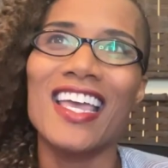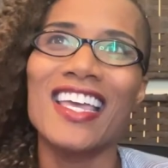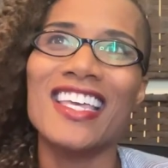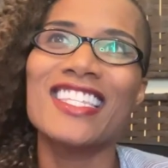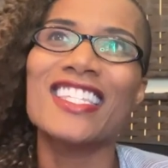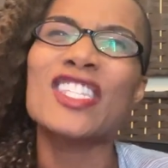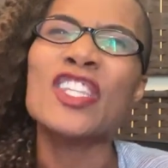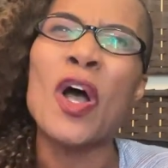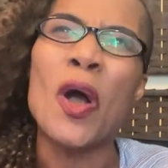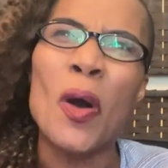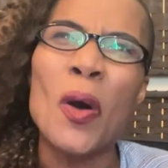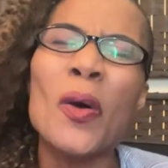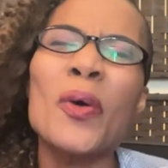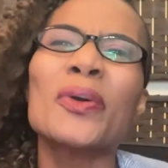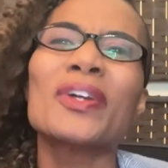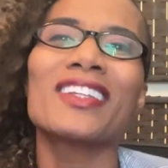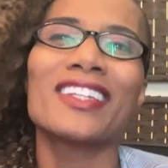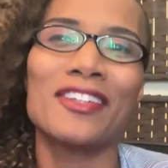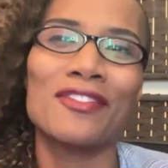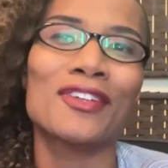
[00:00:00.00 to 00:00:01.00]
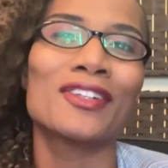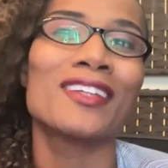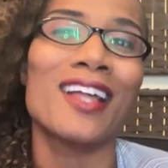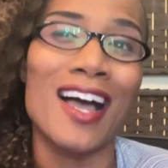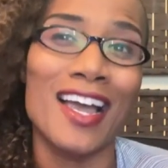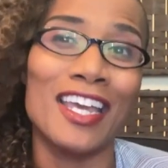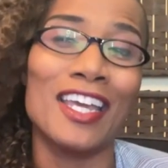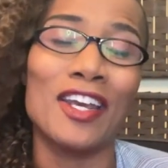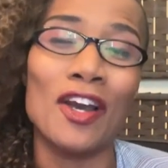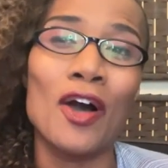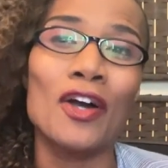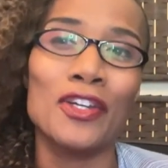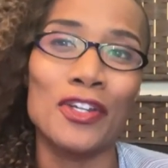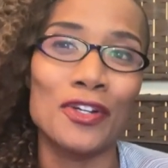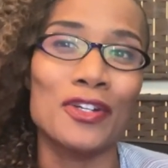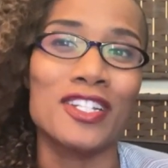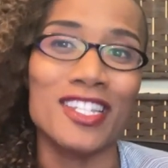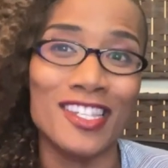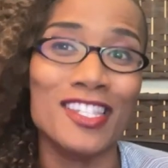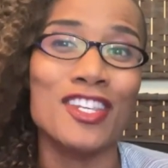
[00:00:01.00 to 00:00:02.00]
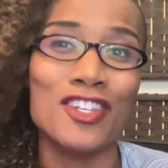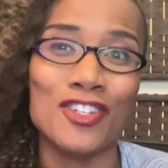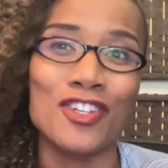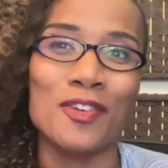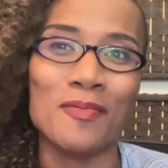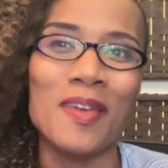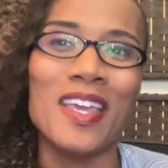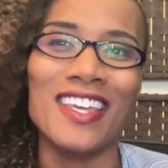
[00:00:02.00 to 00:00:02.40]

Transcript: is totally reliant on your decision